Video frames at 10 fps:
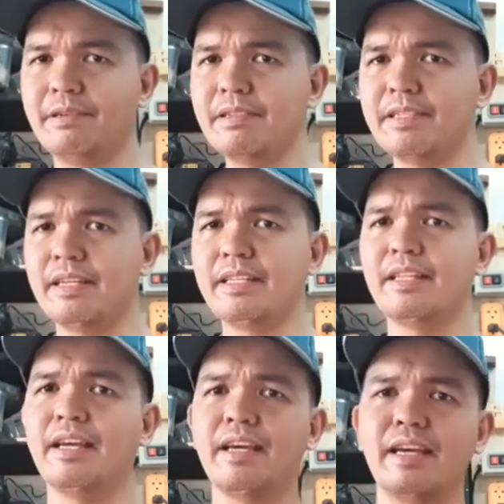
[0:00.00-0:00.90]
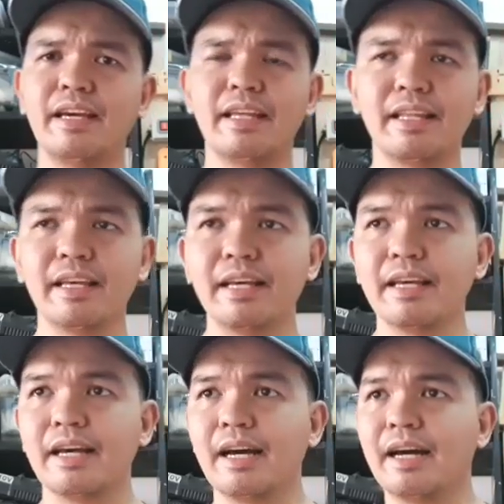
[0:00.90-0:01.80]
used it, and
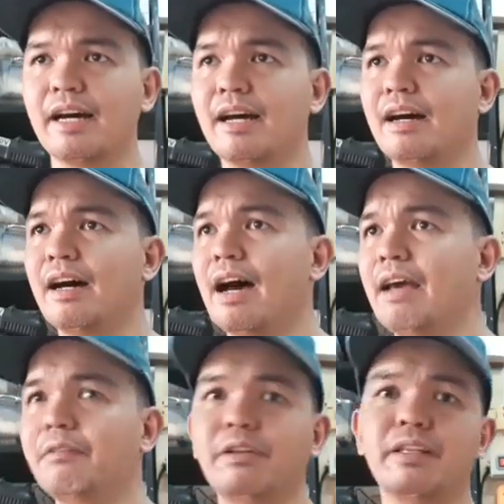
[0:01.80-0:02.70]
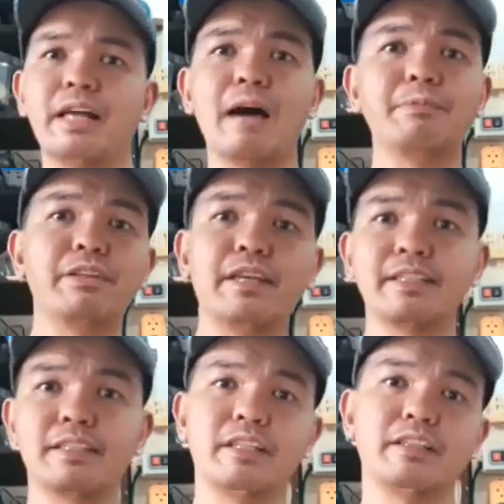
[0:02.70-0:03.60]
I would have to
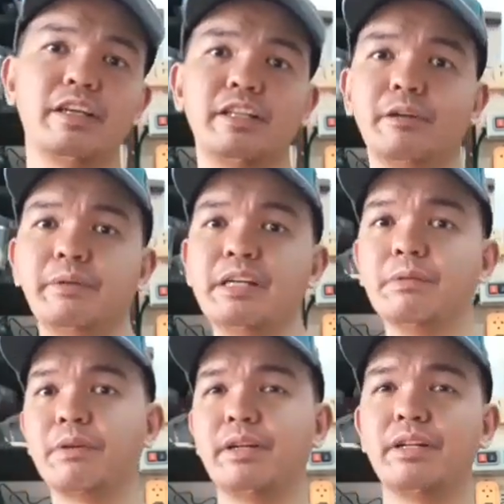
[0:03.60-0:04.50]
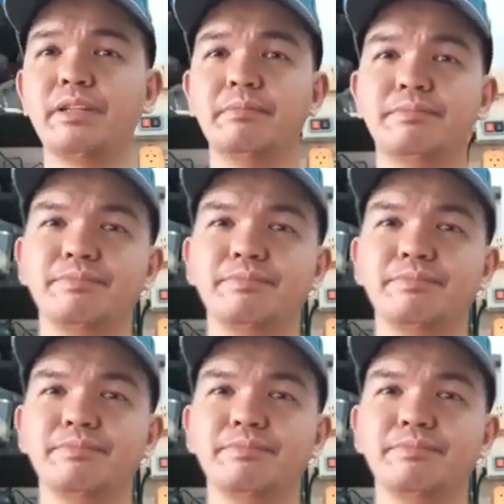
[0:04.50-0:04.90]
test it in the real world